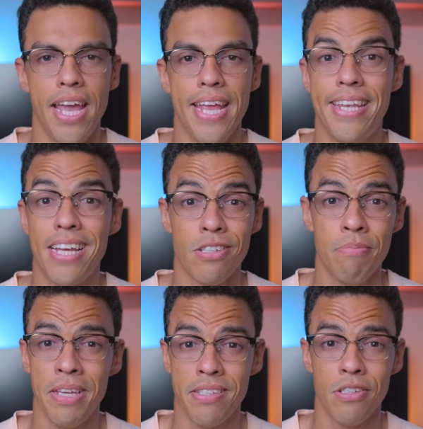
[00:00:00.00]
It doesn't
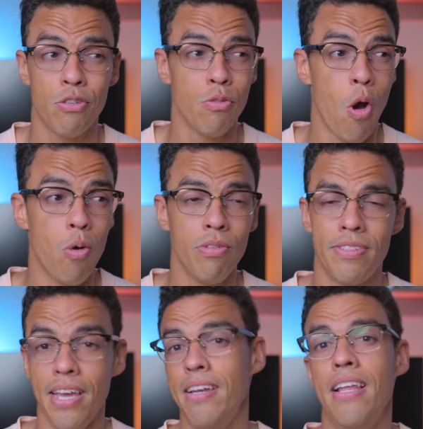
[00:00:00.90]
make sense to own
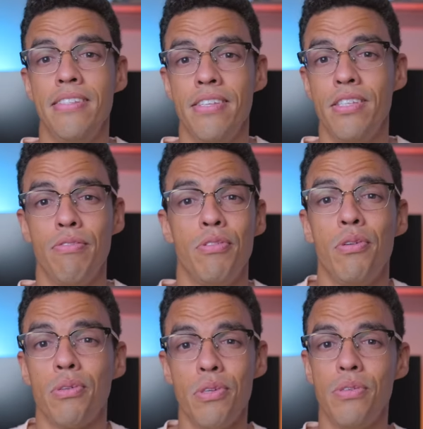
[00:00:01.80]
10 lenses if you
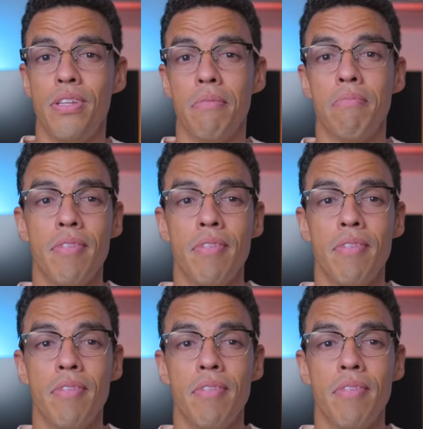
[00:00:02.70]
don't use them.